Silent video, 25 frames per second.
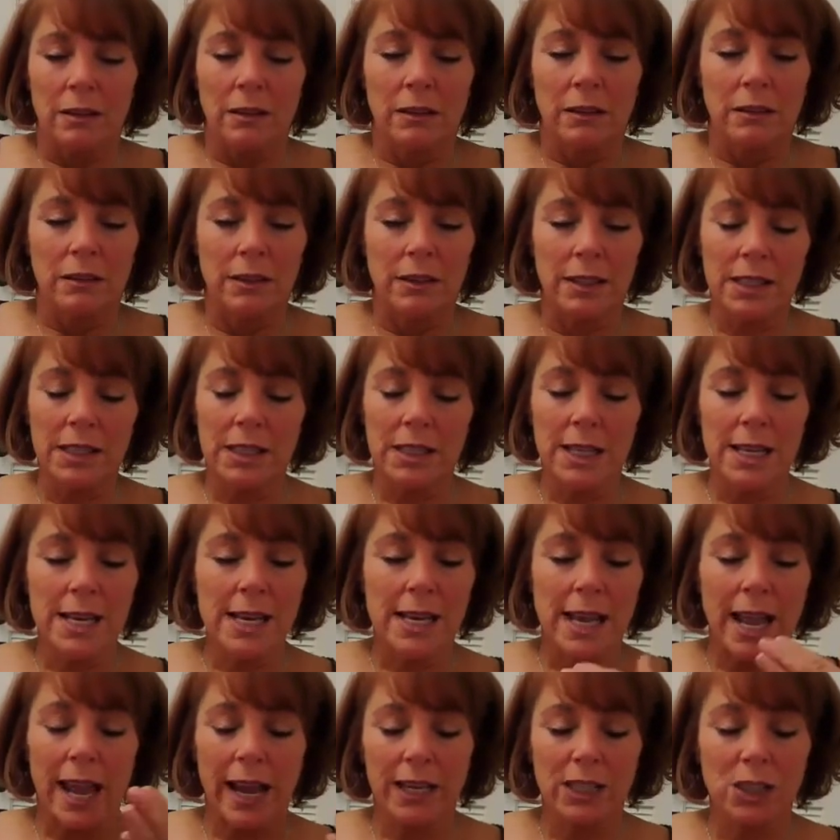This
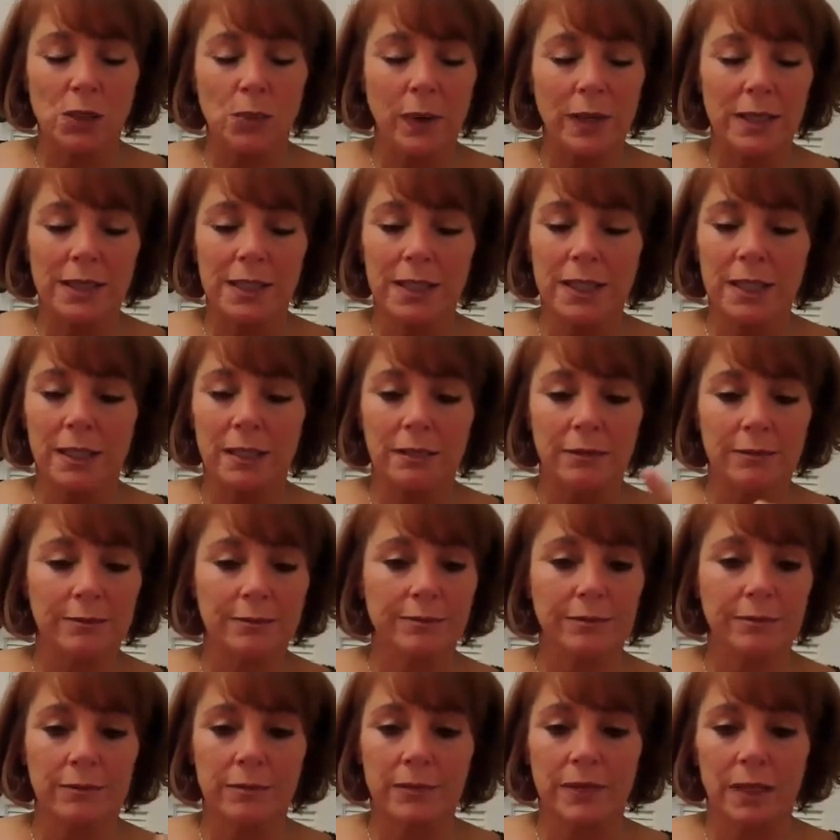thing, XYZ,
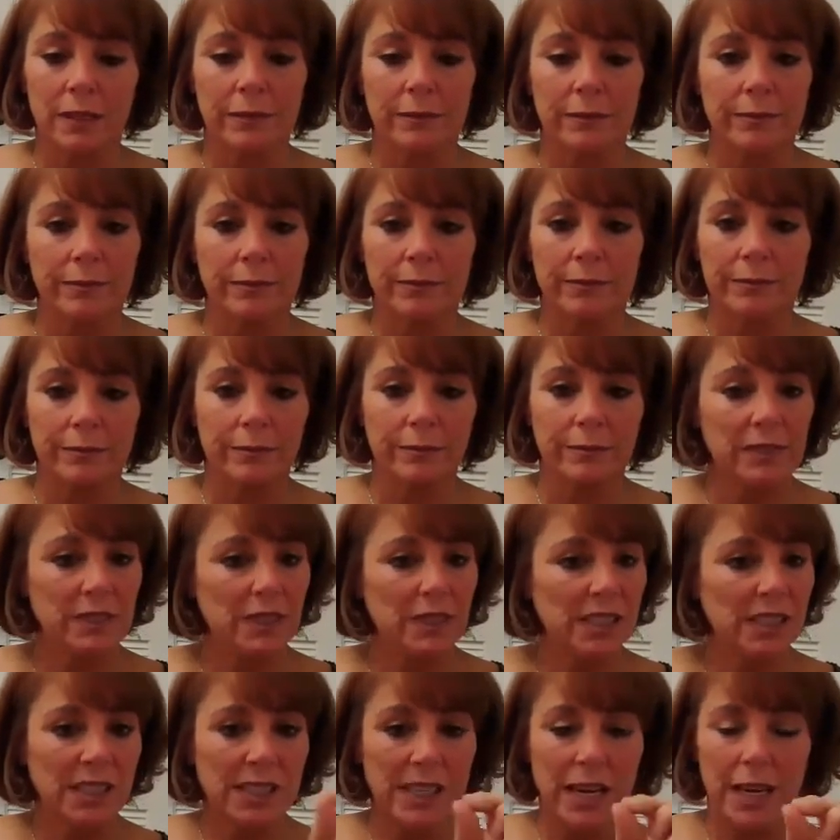
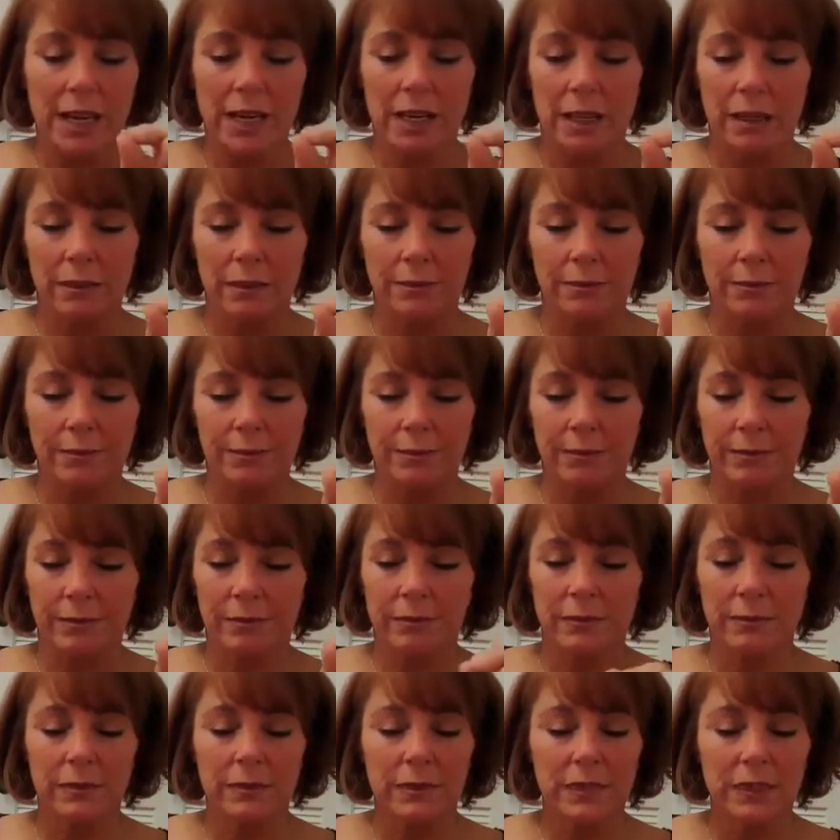state it.
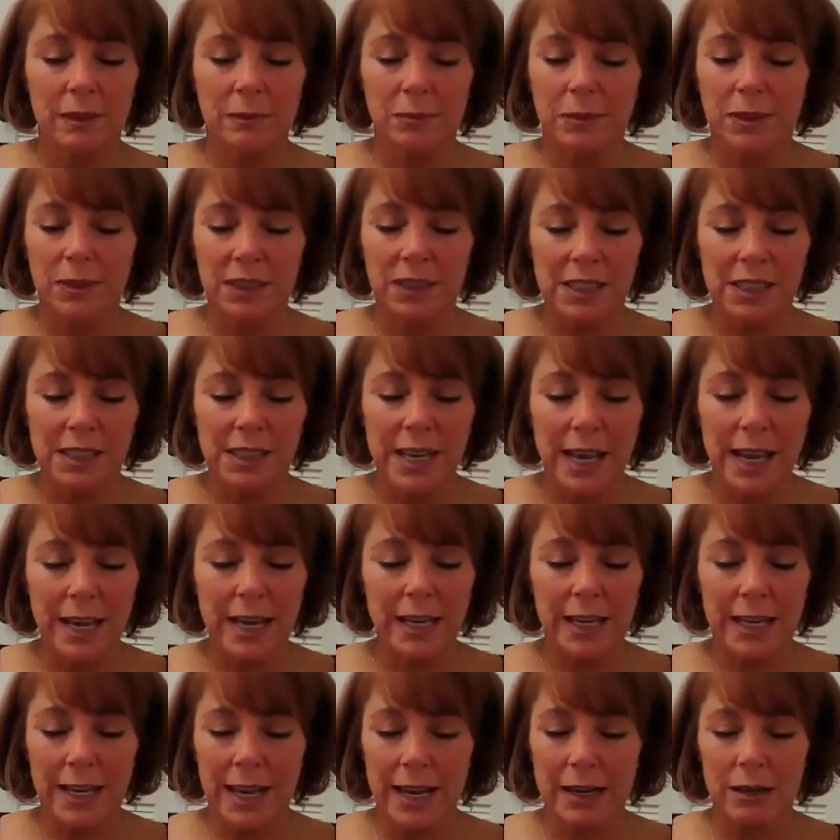Please
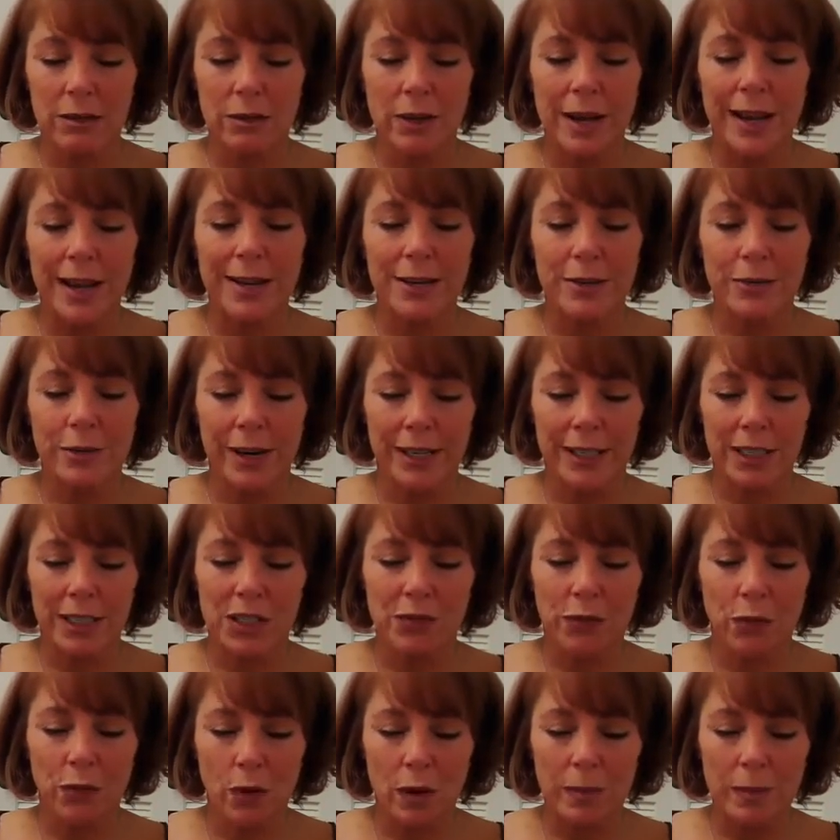take it now and
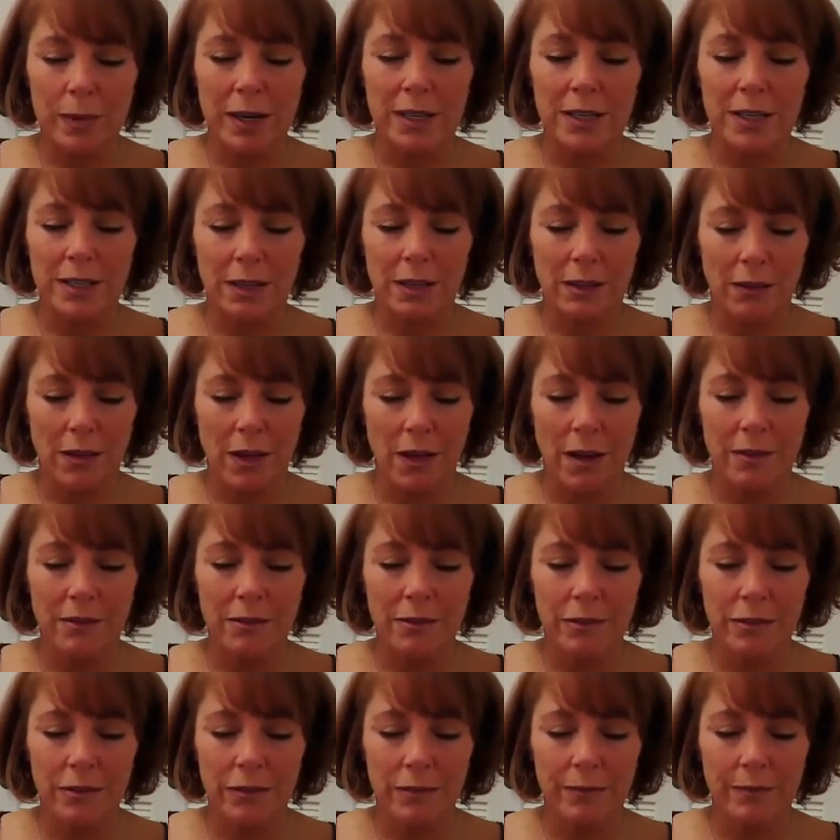transform it into
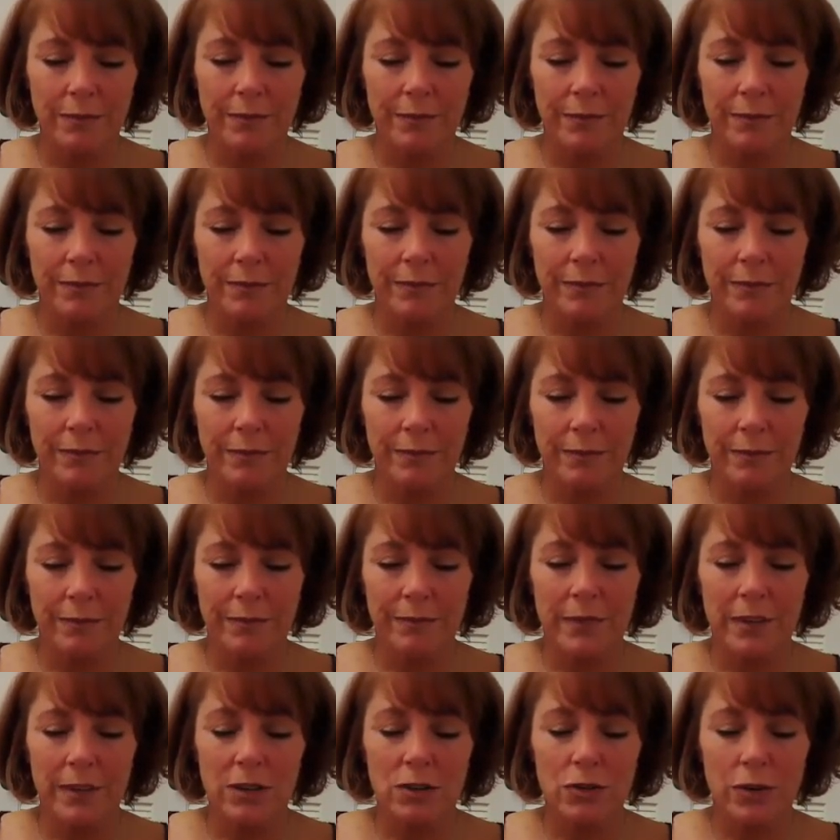love,
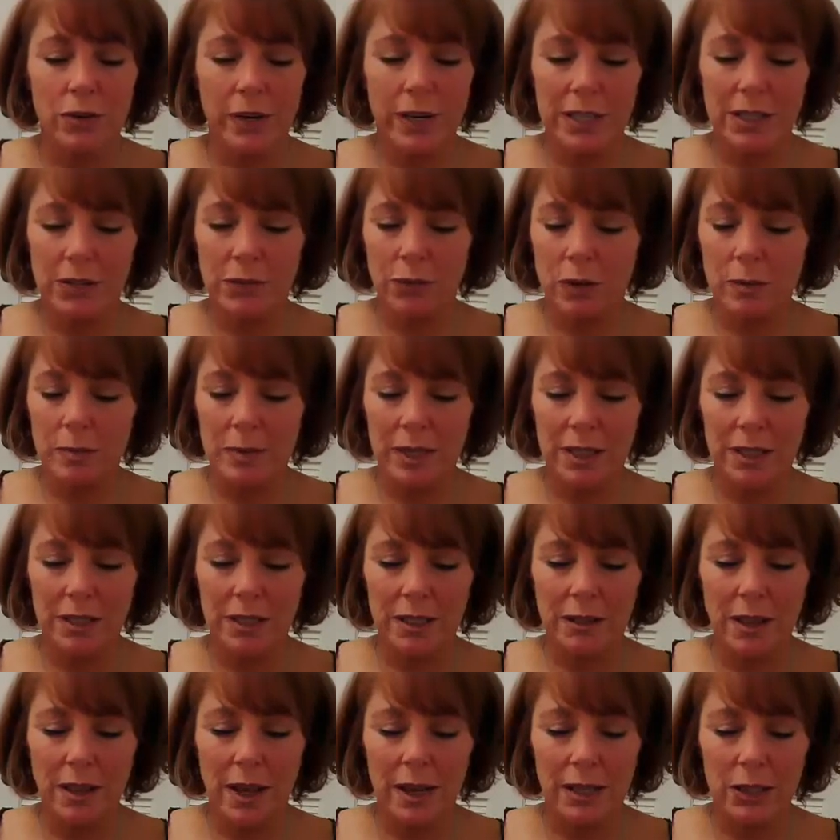transform it
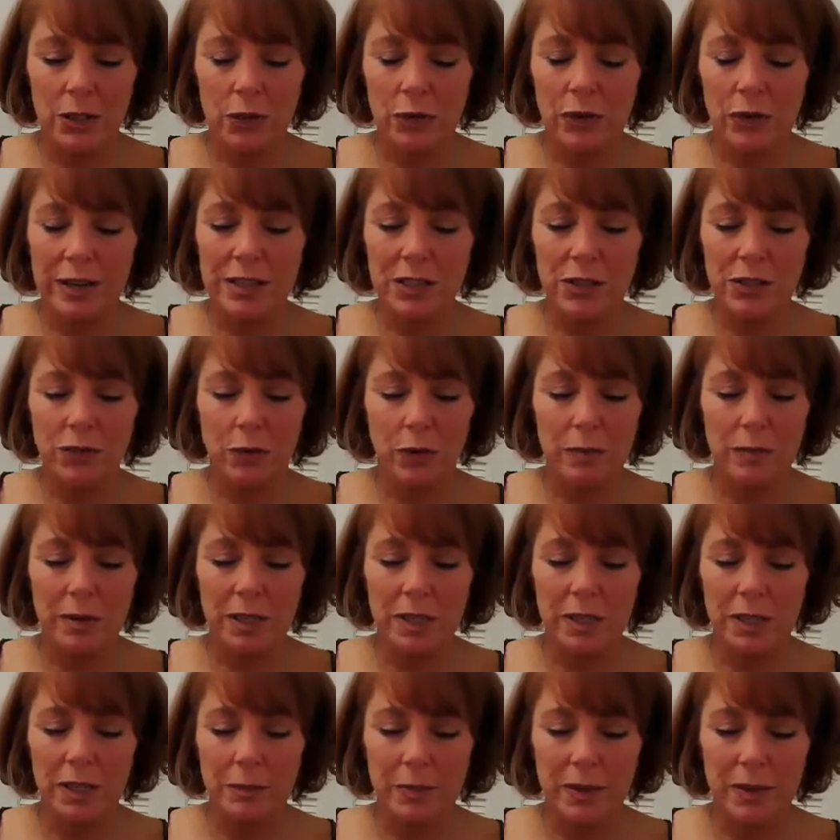into light, transform it
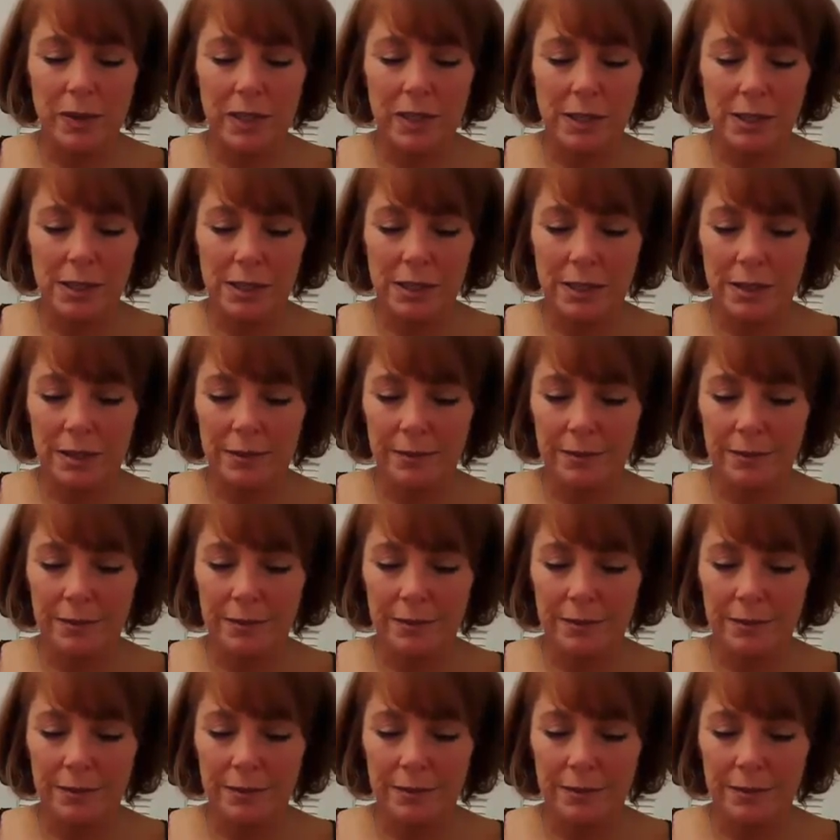into peace.